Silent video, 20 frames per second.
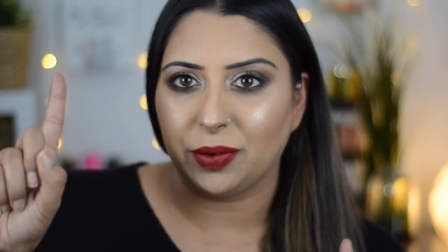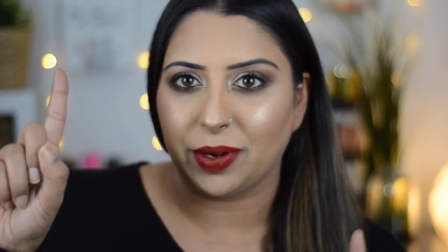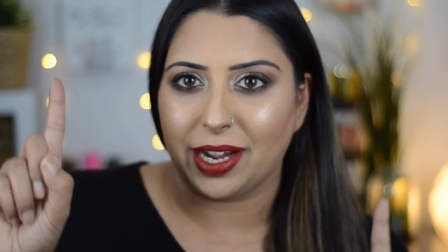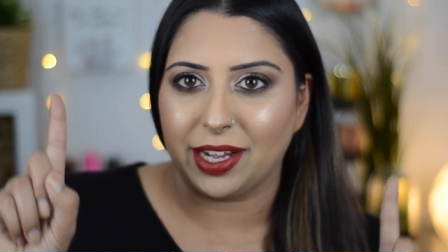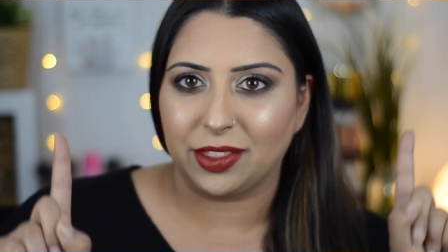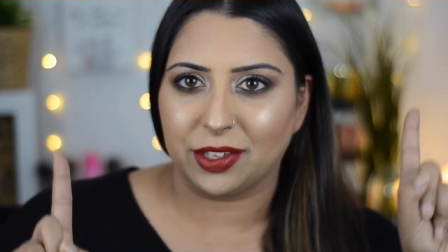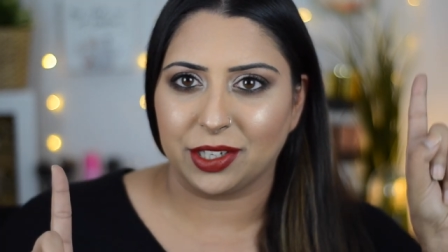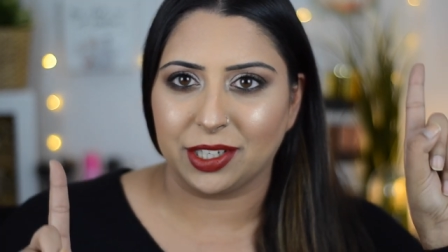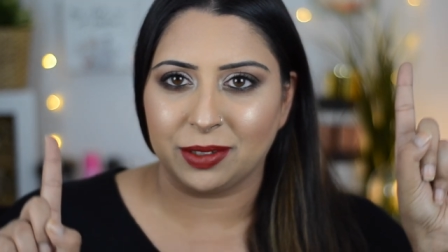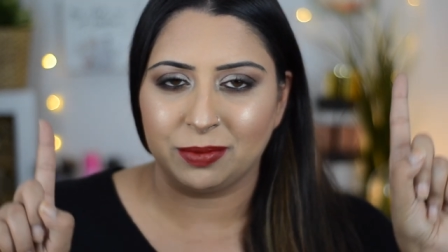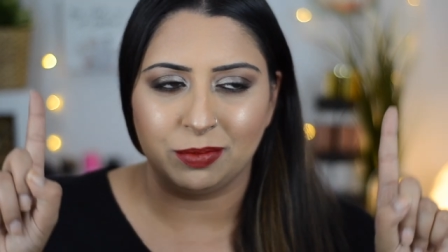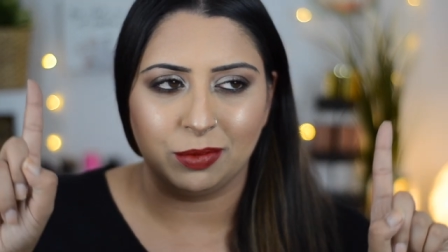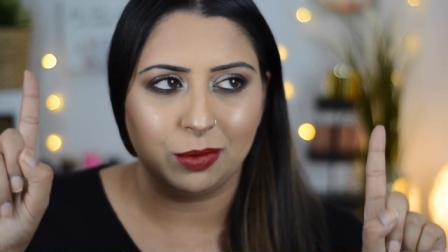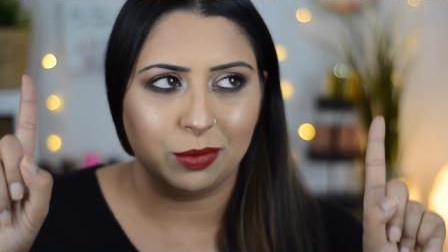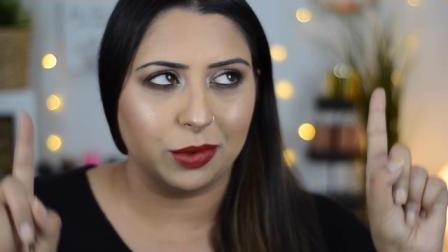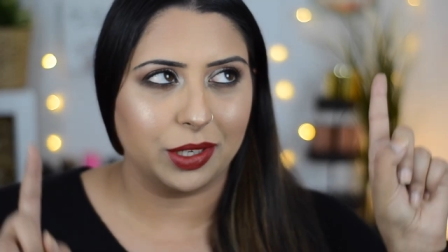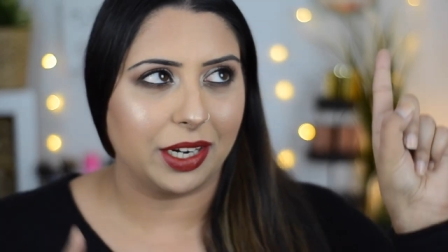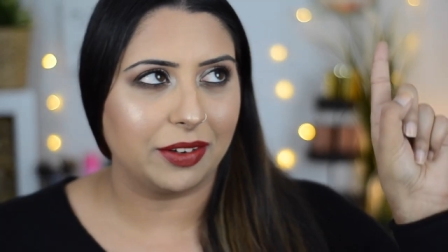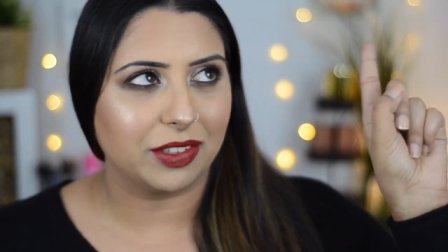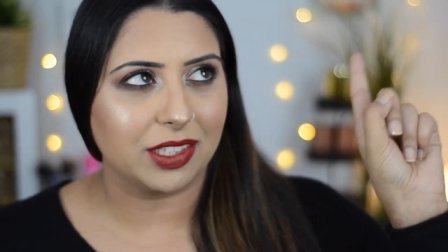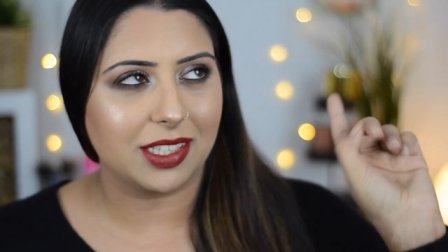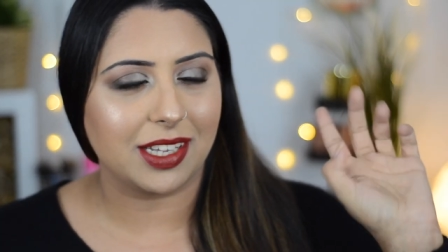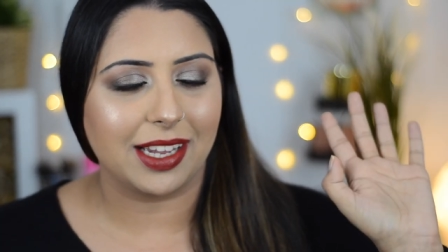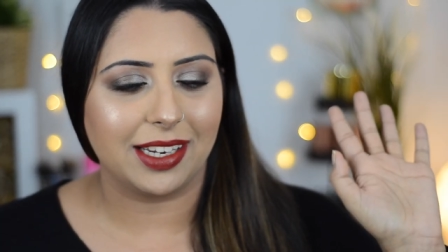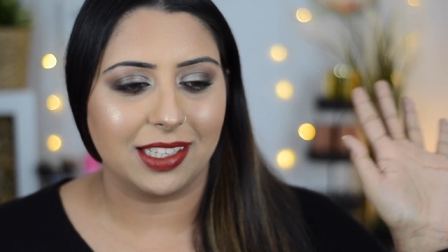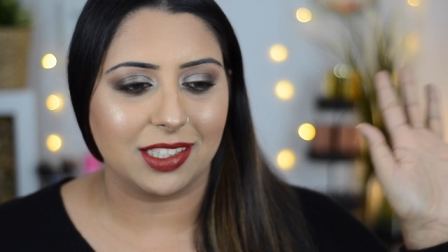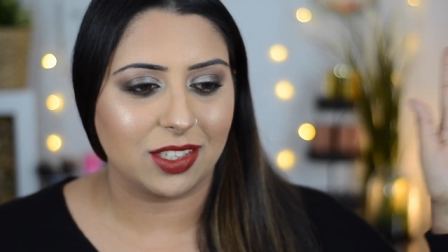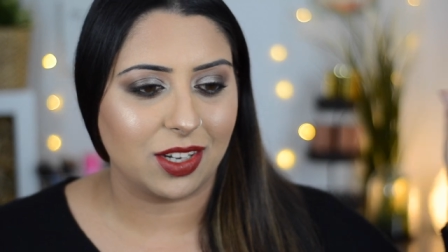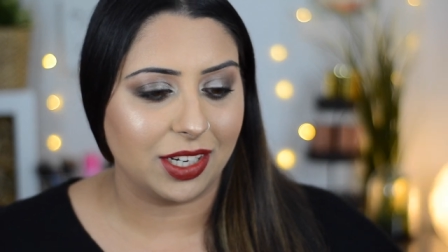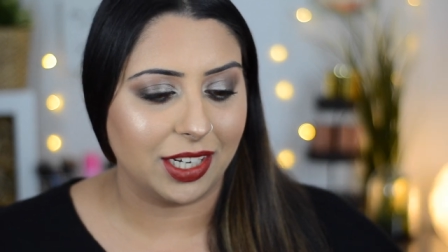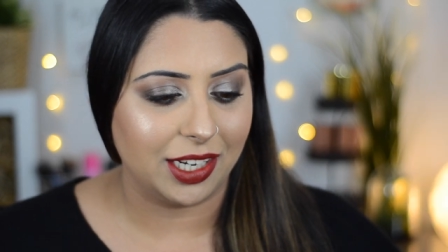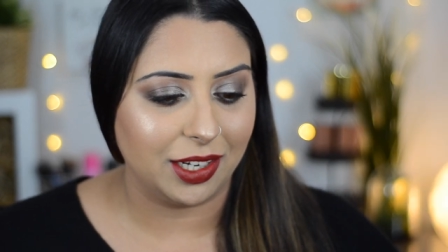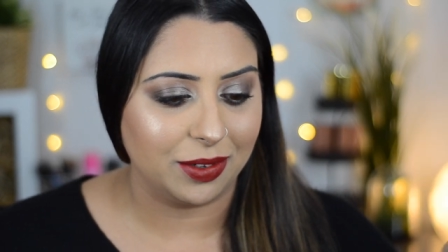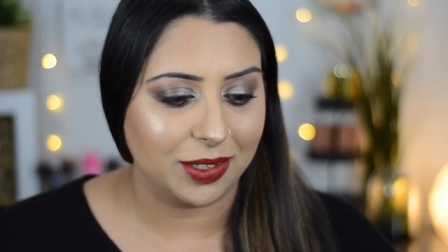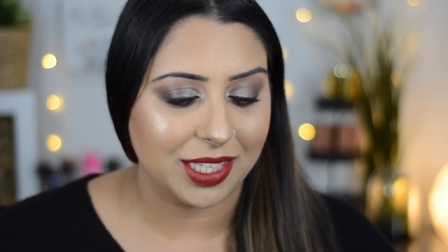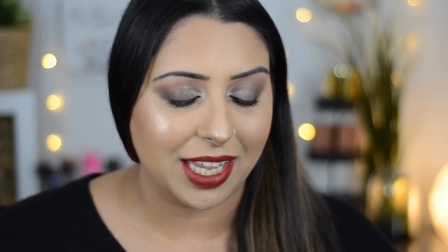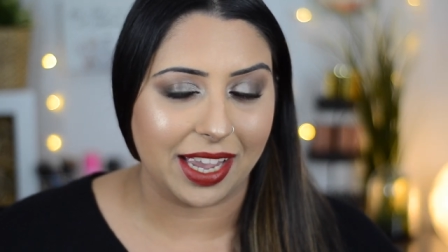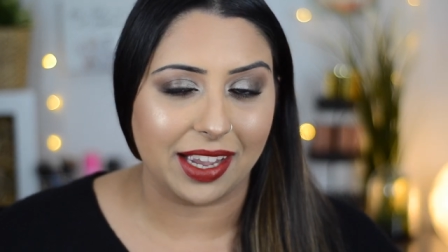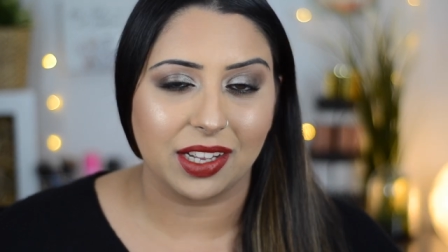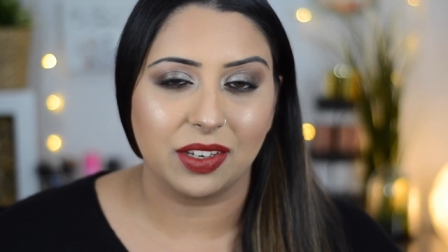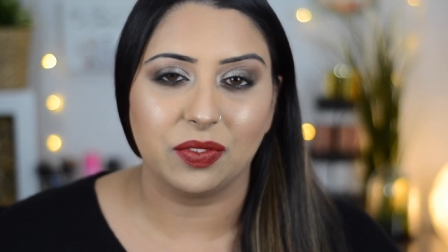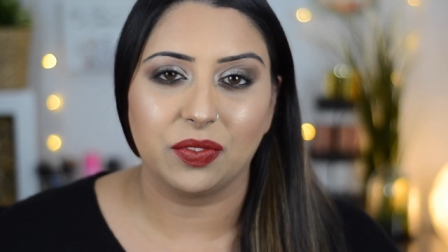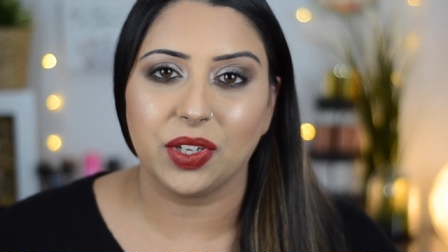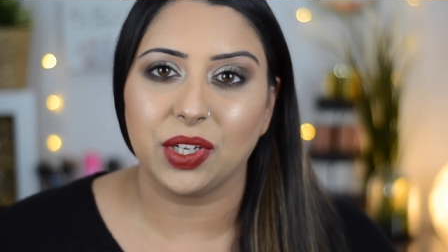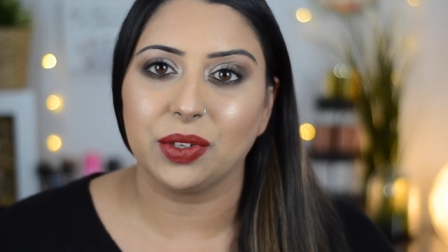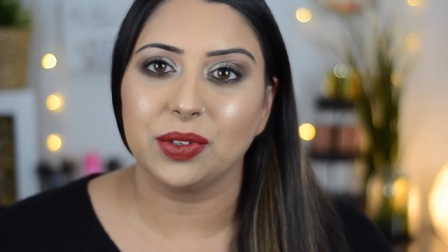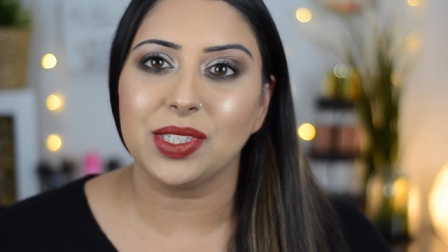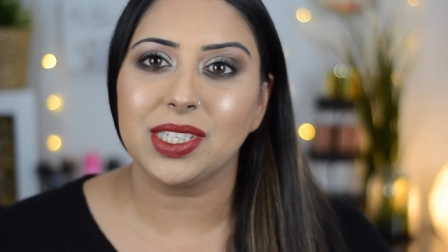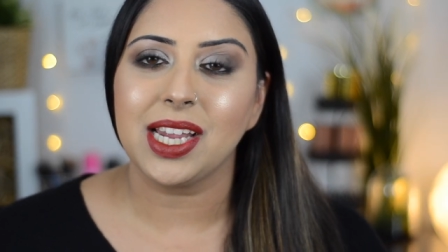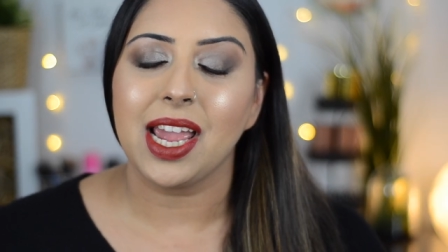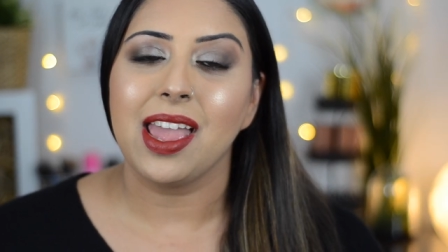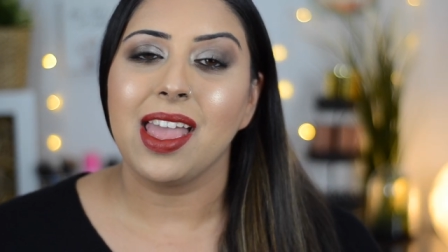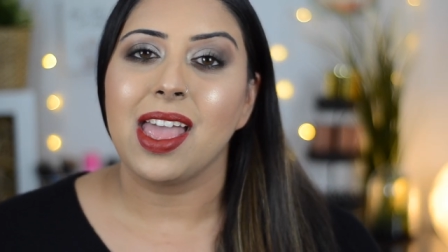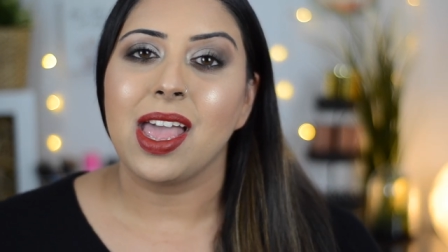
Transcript: either whatever side it's on, I always get confused.